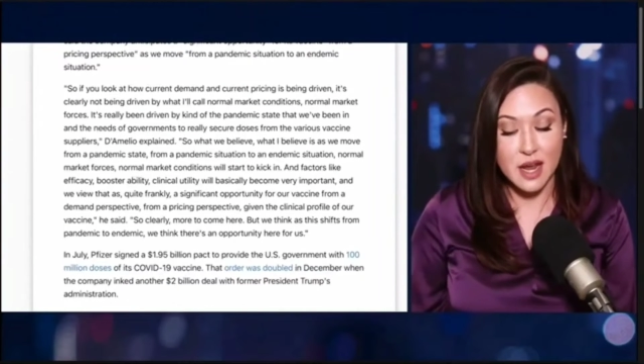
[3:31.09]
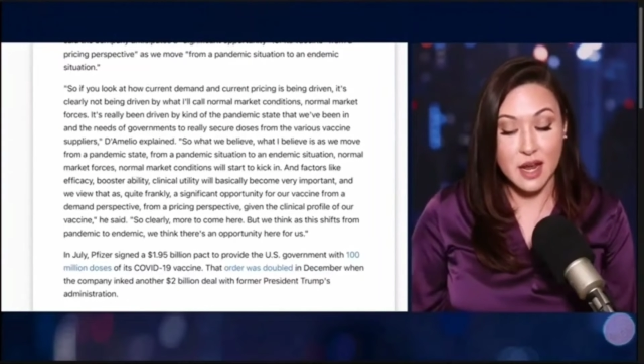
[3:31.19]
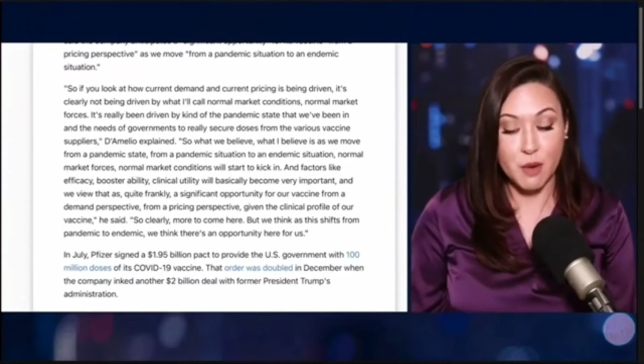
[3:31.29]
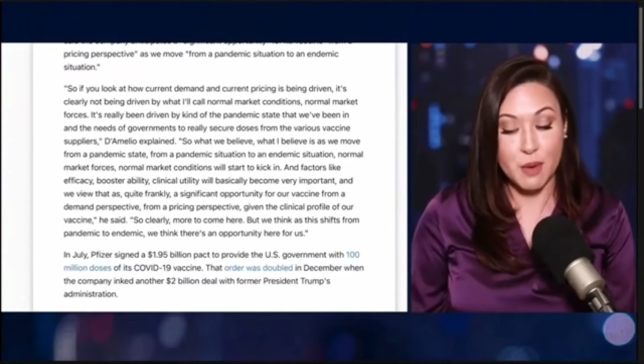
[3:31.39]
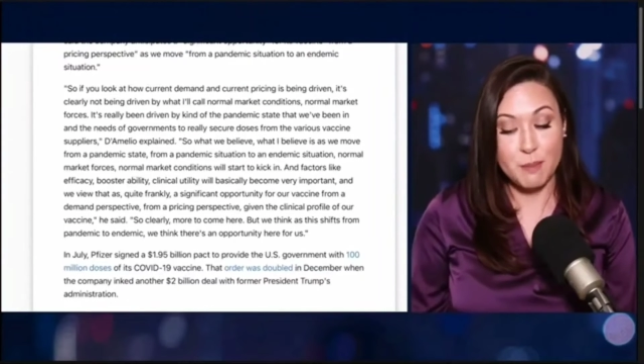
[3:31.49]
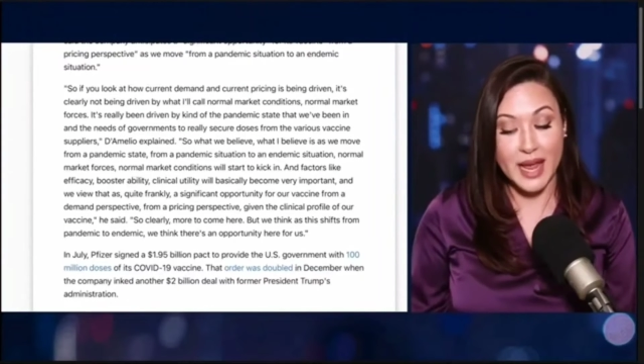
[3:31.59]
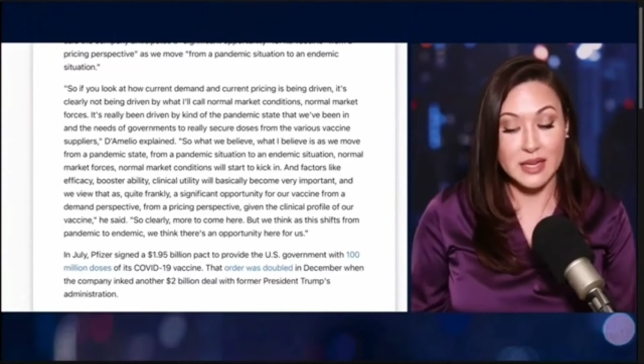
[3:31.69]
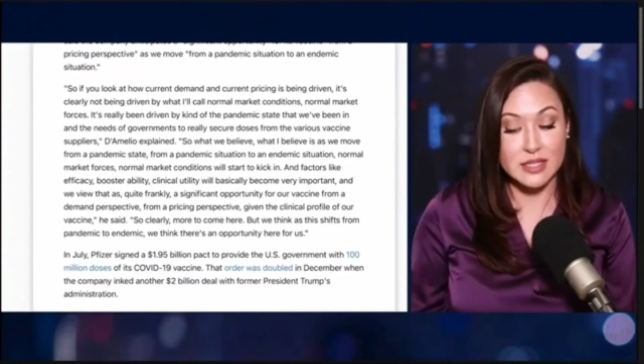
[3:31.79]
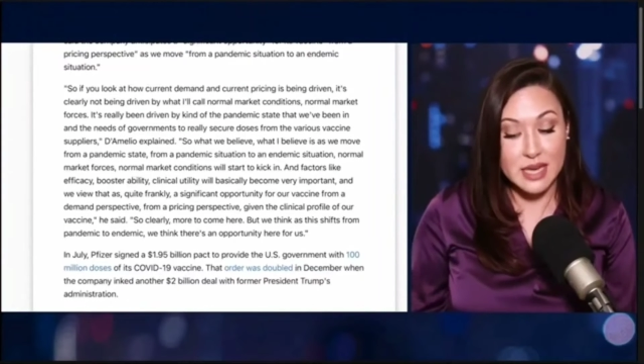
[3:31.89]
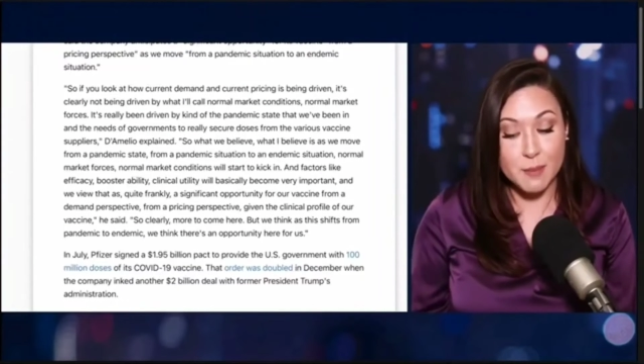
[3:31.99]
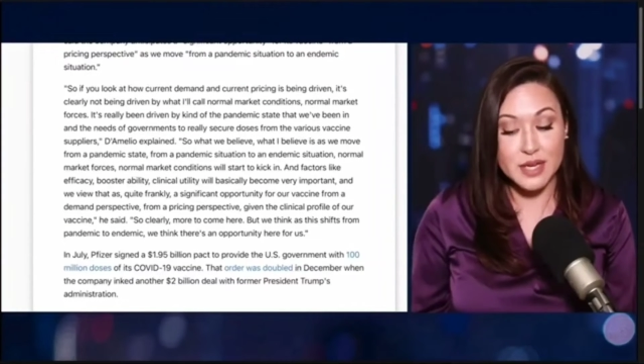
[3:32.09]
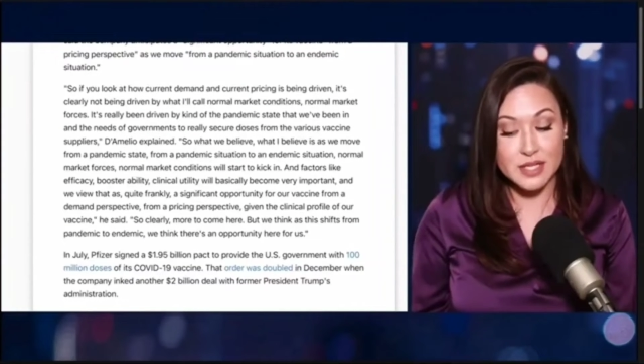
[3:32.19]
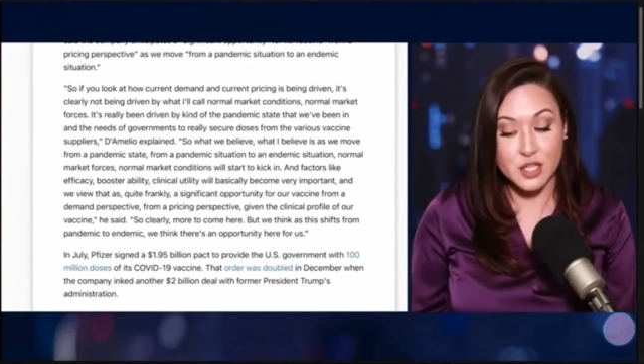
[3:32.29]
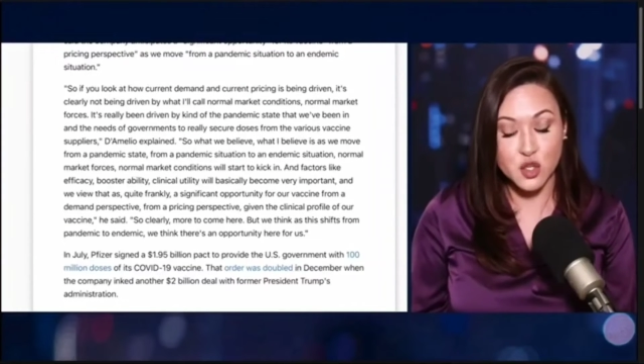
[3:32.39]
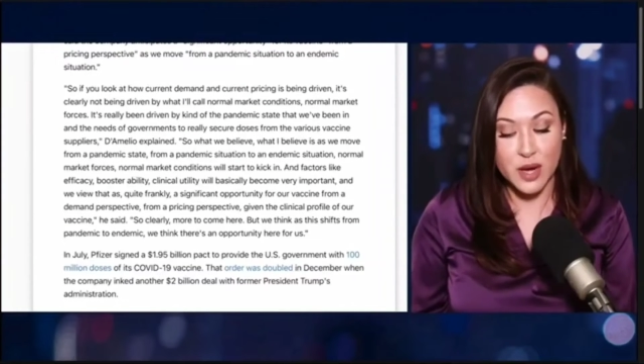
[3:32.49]
from a pandemic
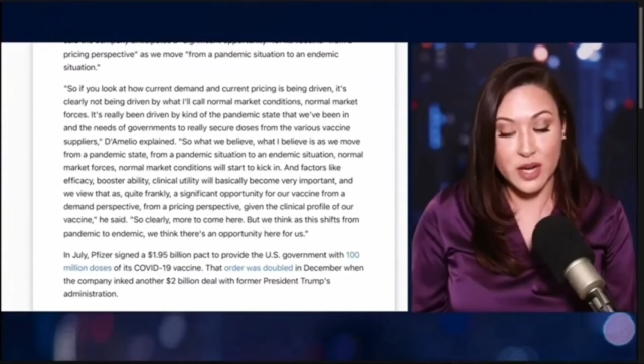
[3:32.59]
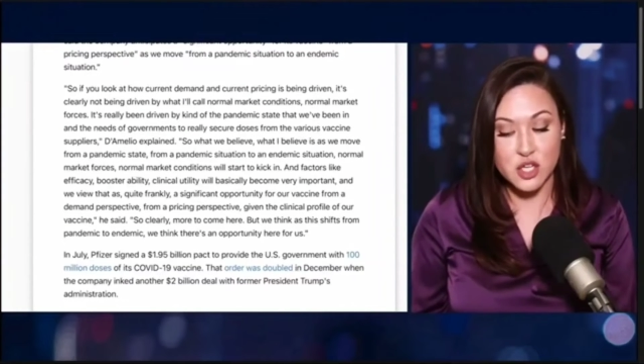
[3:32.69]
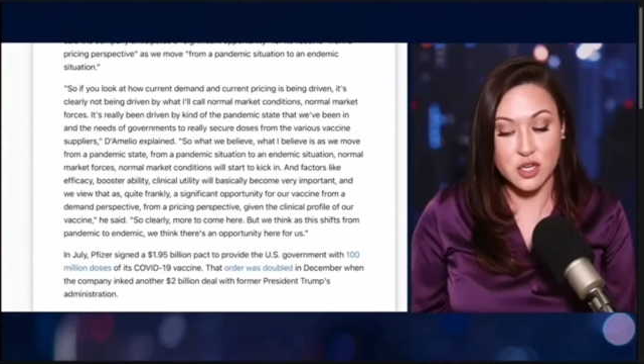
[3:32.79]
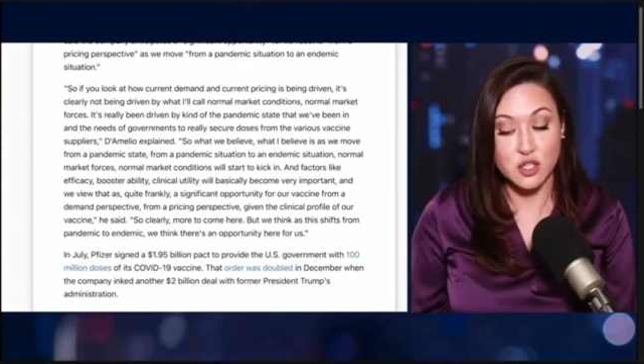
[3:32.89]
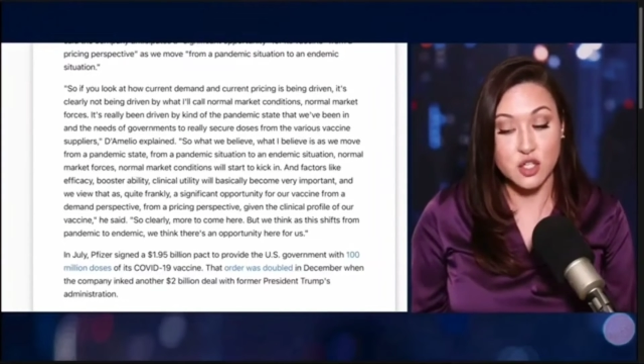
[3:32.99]
situation